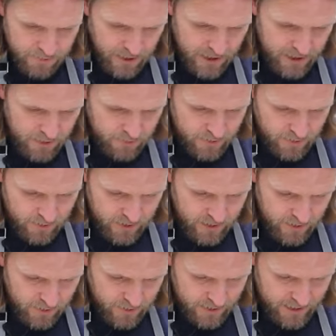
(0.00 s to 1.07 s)
bit that we're going to
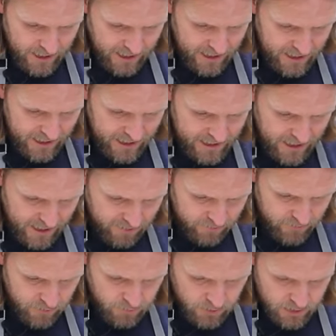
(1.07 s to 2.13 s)
do to decorate it
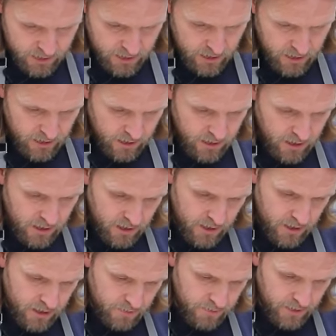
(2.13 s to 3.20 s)
afterwards.
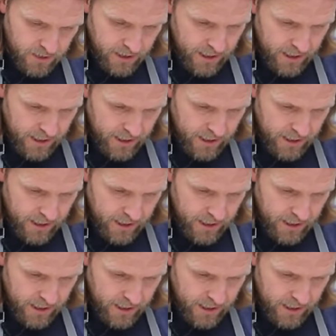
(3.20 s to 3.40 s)
But